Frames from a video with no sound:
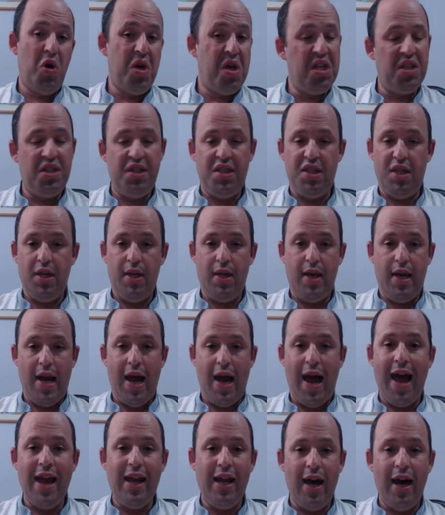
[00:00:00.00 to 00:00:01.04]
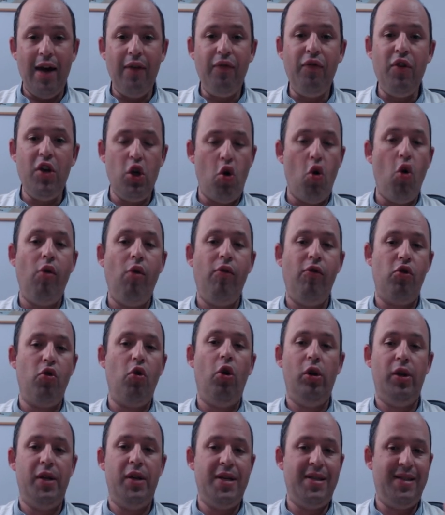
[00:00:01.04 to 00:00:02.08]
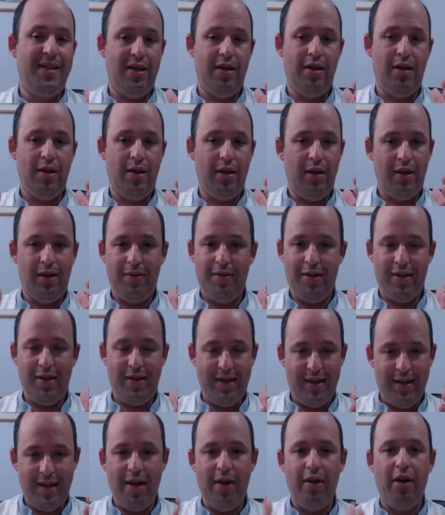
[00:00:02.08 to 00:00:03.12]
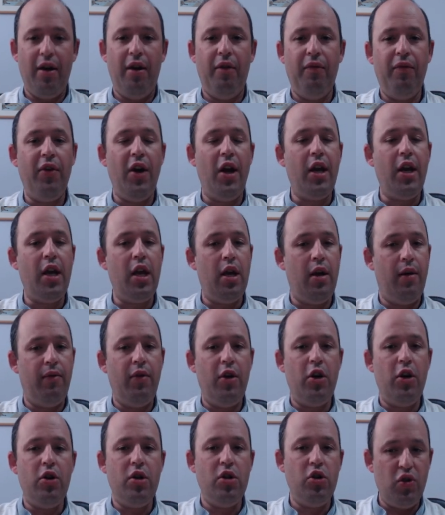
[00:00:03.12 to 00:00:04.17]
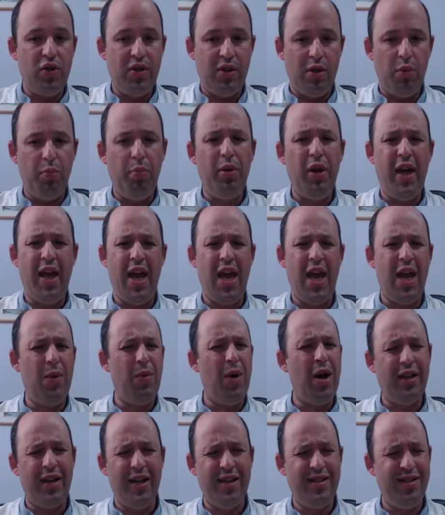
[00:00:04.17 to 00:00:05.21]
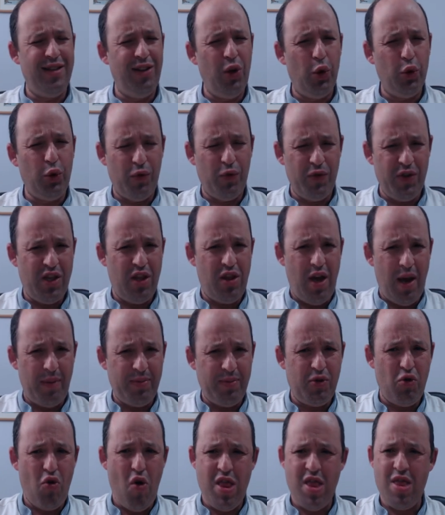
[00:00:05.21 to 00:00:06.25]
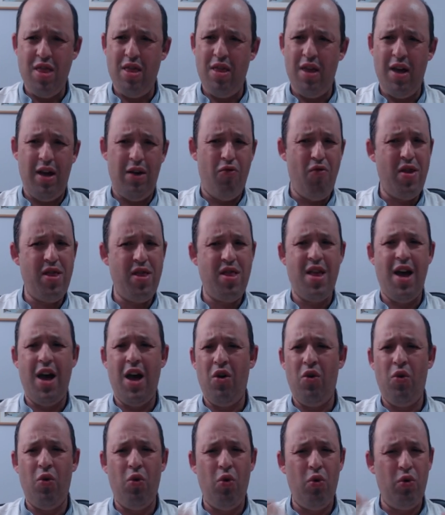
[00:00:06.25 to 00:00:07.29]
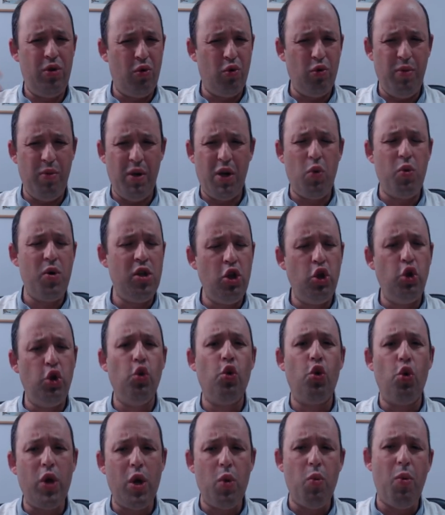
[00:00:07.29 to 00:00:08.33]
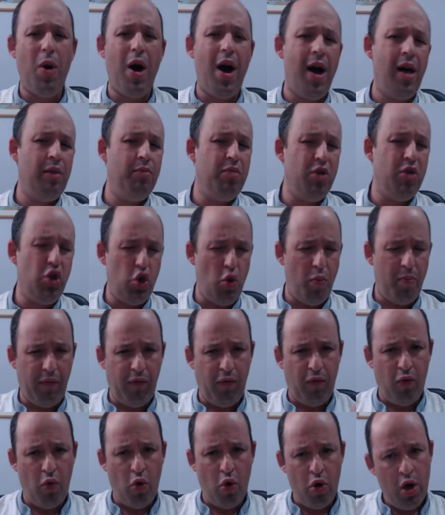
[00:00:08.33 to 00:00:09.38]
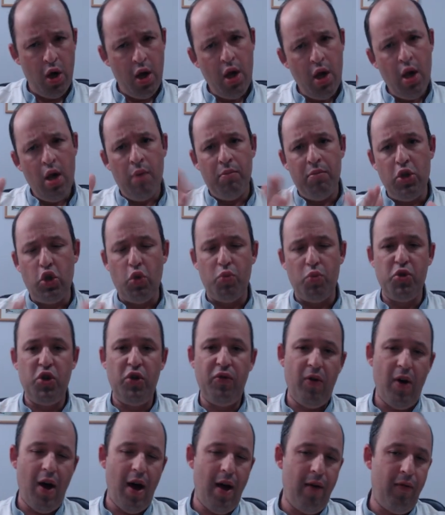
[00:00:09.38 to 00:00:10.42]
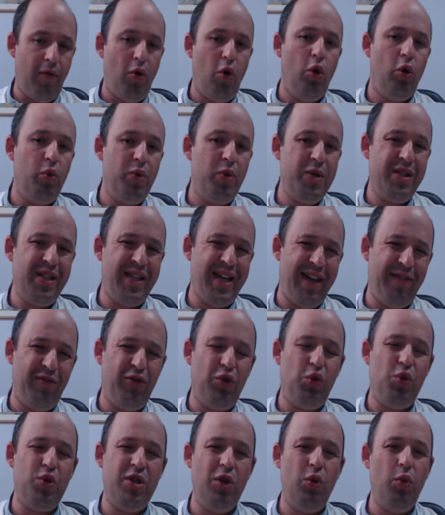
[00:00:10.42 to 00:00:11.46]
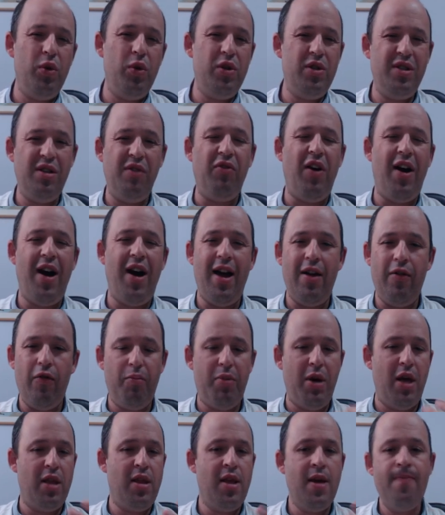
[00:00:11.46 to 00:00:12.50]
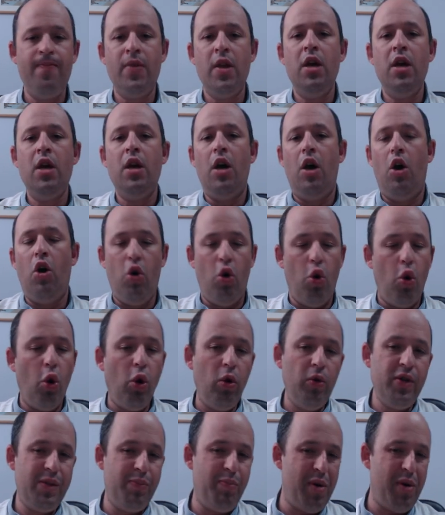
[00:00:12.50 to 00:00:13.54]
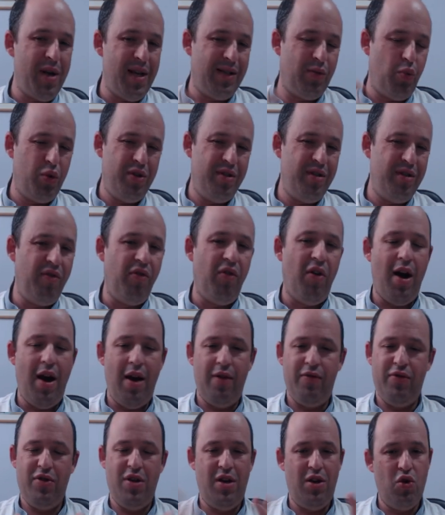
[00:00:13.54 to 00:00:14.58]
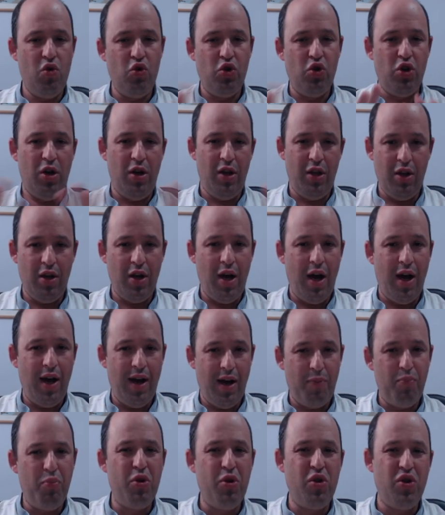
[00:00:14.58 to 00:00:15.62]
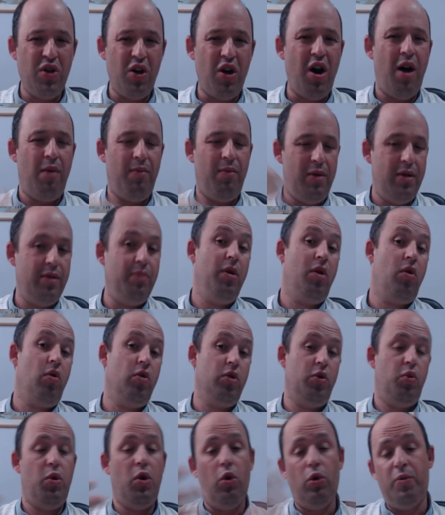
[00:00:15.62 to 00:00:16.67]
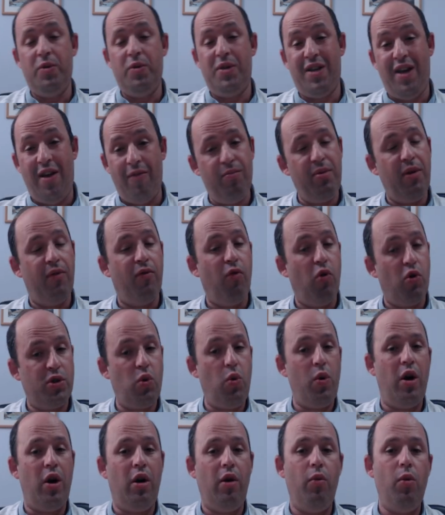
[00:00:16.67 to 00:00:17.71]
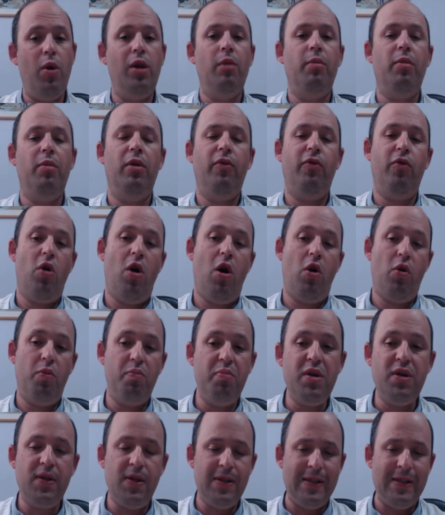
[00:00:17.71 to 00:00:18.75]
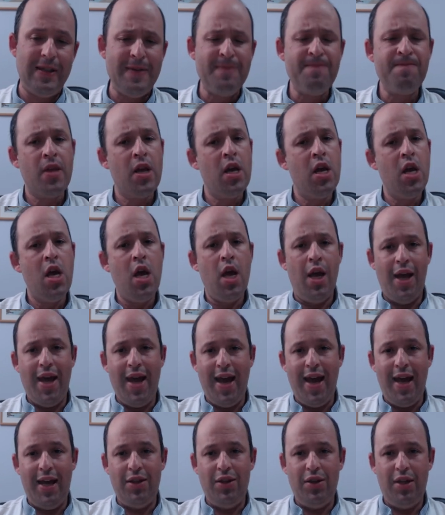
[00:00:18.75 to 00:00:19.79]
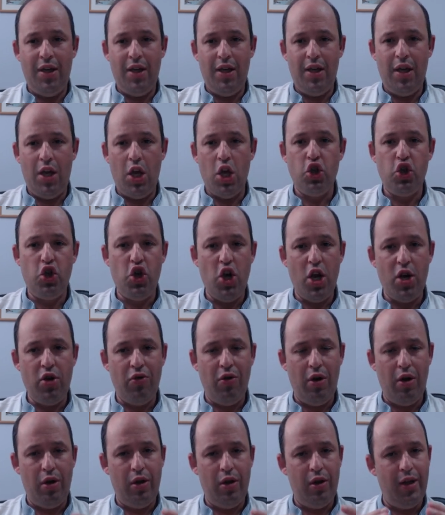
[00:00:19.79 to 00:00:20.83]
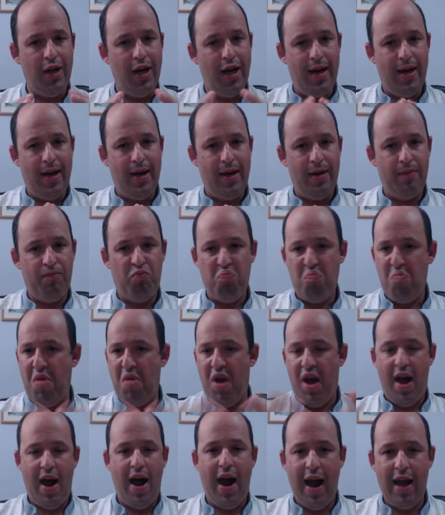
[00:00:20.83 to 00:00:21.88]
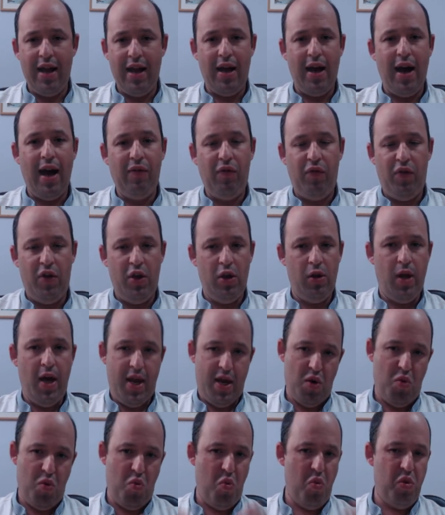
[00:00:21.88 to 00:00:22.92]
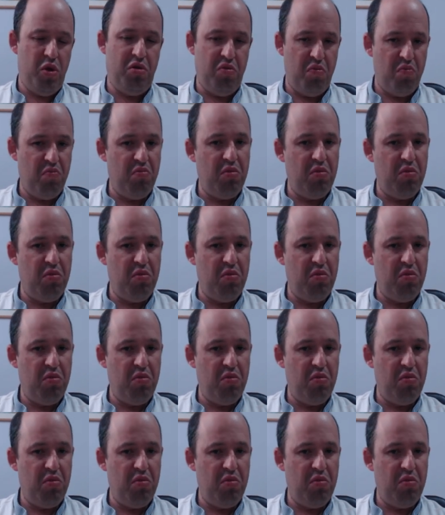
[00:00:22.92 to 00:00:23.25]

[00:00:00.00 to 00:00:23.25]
it's I think overall it's a very interesting play. White has a lot of setups right now. It could be queen e2, rook e1, bishop f4, bishop g5. Always have to deal with d5, but all these breaks with d5, they usually are pretty harmless because we always have b4 square available for our pieces. And in general, I feel like with